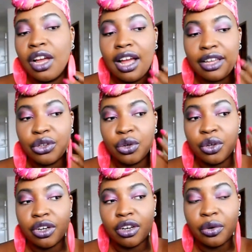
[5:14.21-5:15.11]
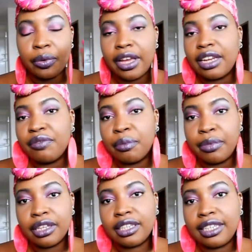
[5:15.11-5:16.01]
your creative
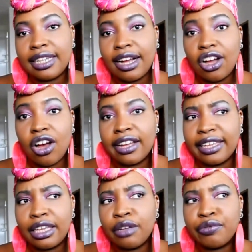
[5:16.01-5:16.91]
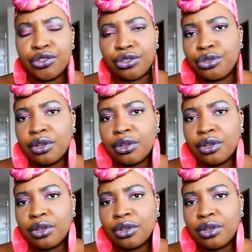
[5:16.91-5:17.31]
ability that God gave to you,